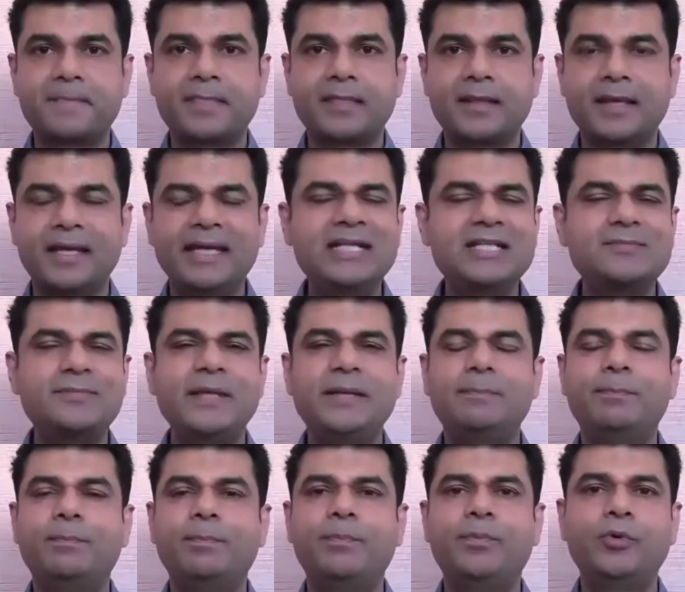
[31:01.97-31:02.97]
It has
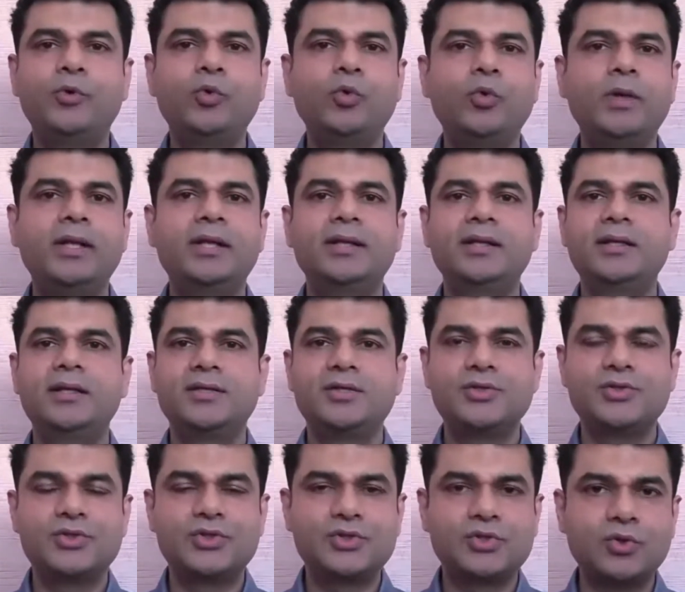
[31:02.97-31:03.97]
been proven
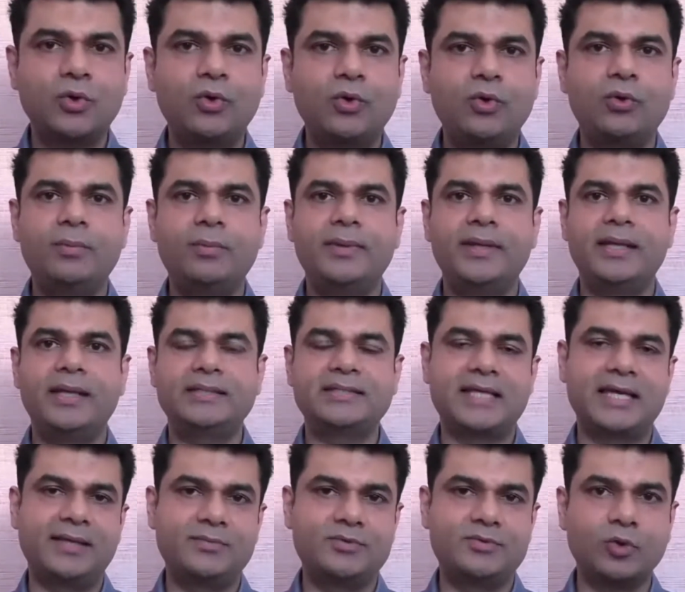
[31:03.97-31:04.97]
so many
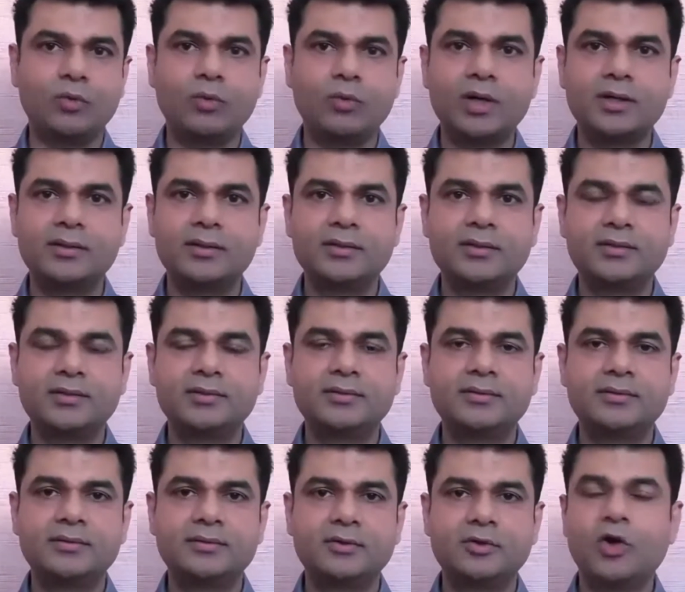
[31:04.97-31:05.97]
times over,
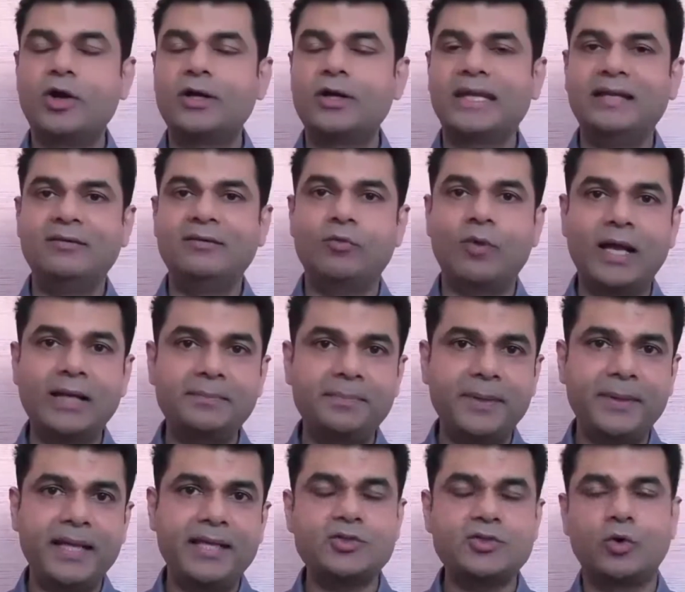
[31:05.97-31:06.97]
not in one
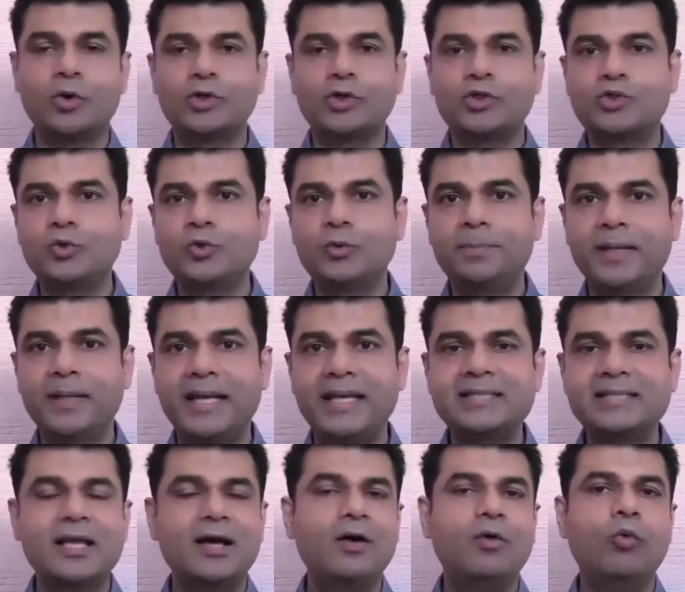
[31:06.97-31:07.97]
place or two
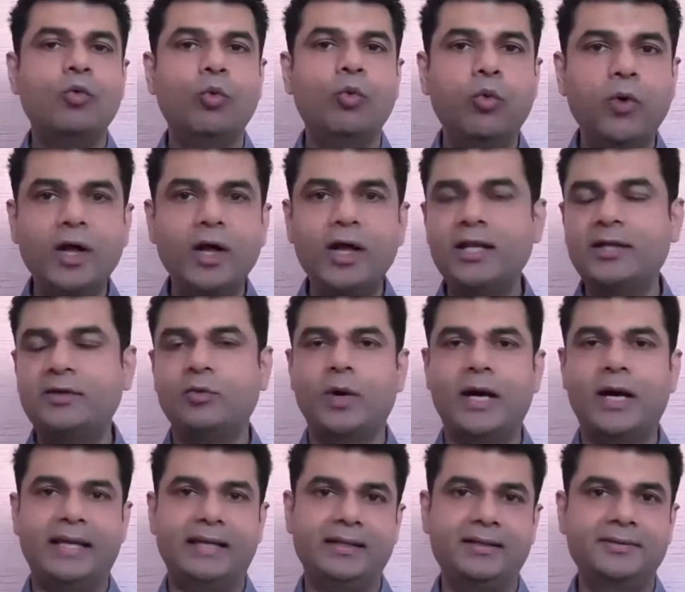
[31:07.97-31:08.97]
places,
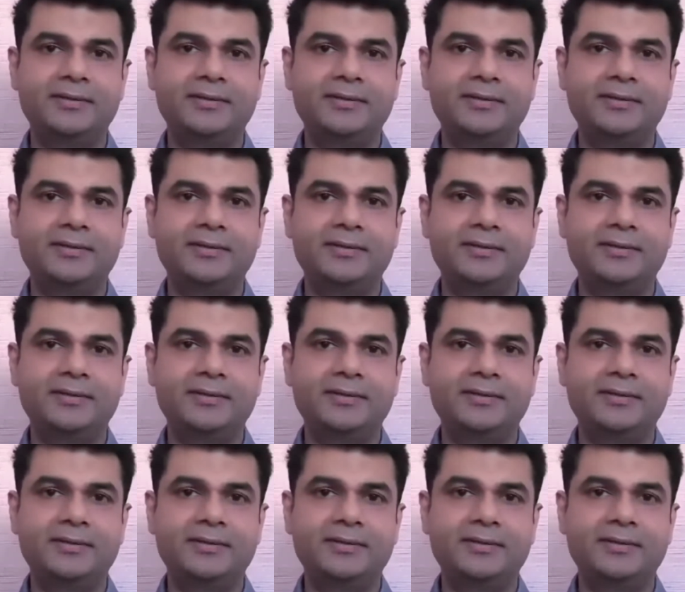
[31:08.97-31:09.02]
worldwide.